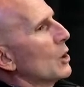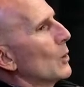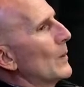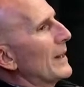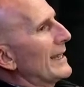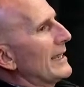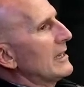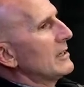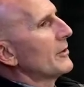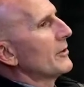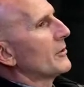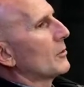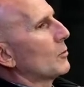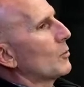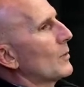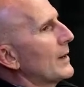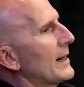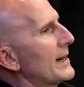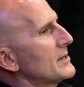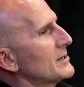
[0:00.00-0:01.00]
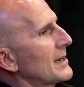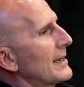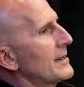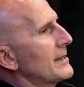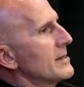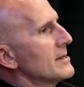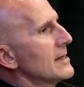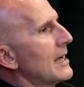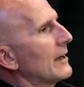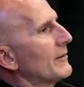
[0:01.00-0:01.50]
into the race, I did
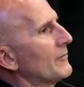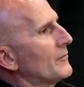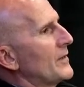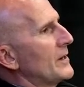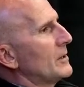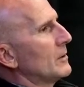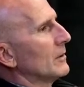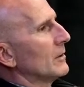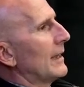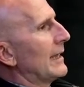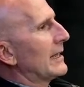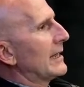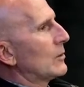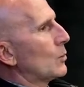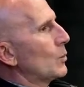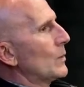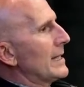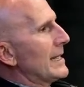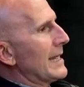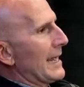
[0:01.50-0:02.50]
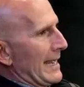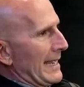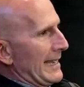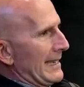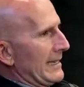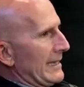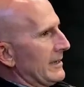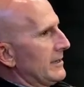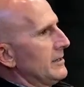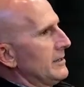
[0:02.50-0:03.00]
not feel like we
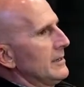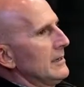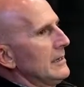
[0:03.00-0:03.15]
had